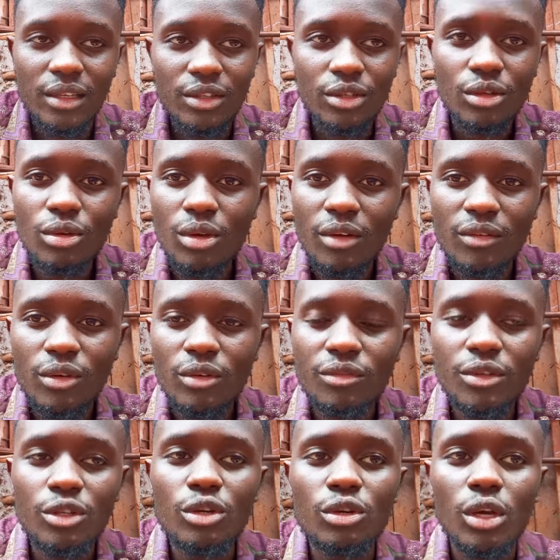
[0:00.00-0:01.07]
you have no
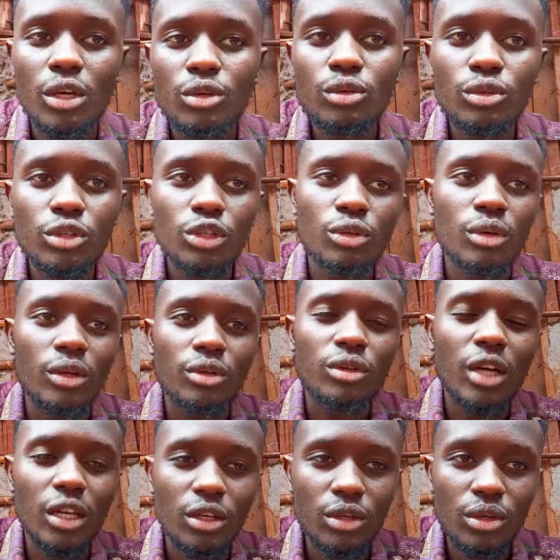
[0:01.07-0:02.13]
video you are good you, you
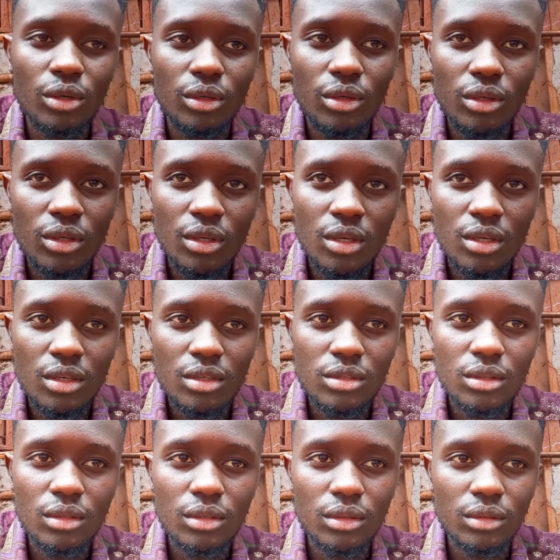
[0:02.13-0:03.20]
can go
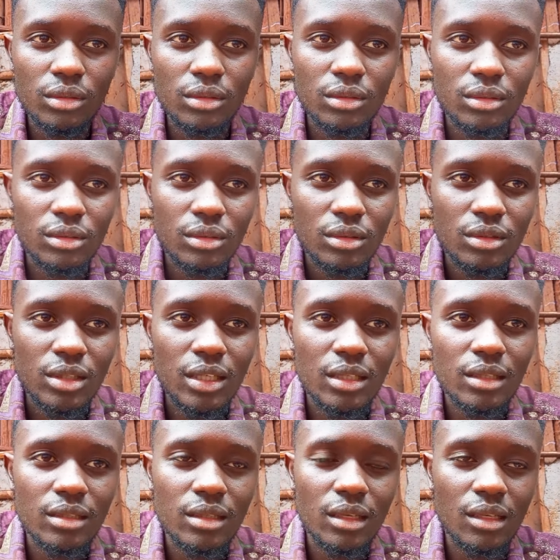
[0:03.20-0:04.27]
so
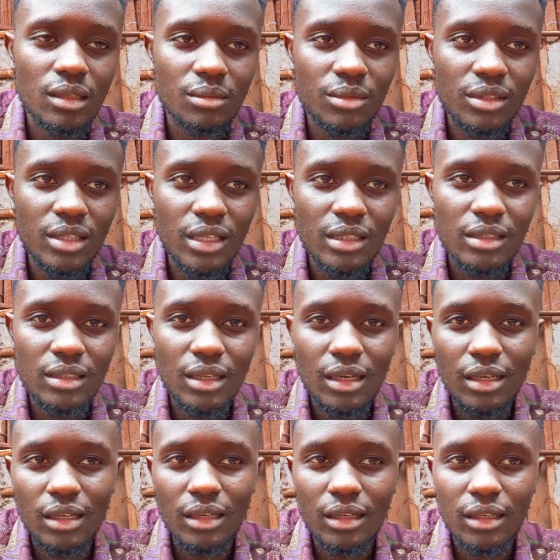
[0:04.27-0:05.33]
started telling me that
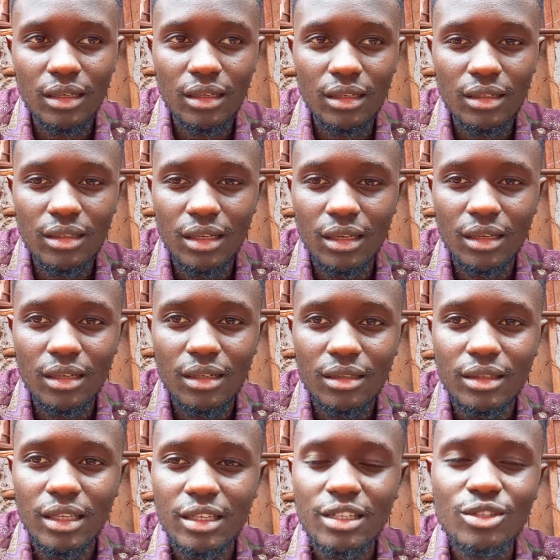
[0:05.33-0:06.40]
uh, they,
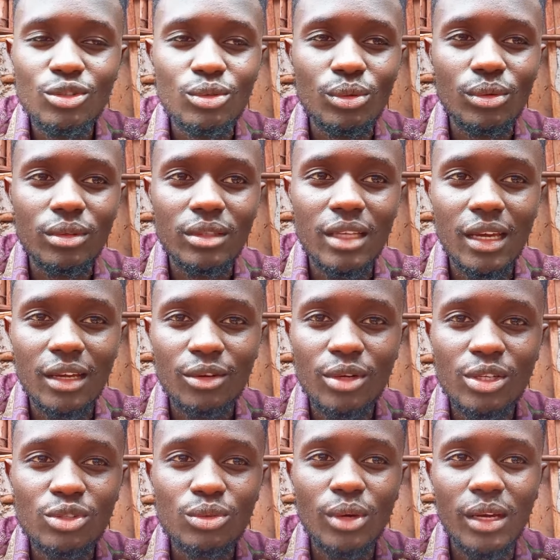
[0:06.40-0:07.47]
they need to they are
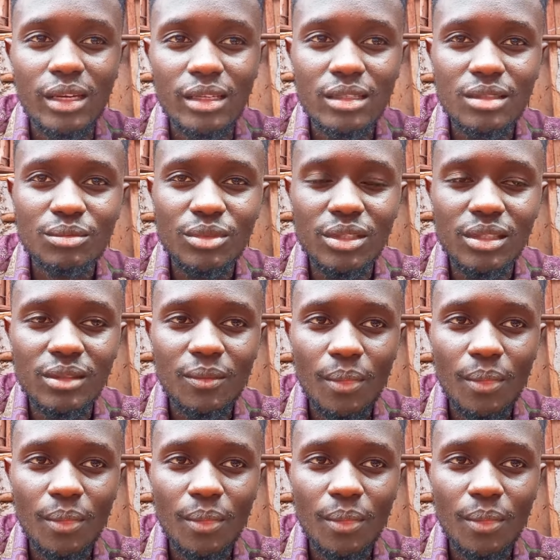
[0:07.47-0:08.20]
going to arrest me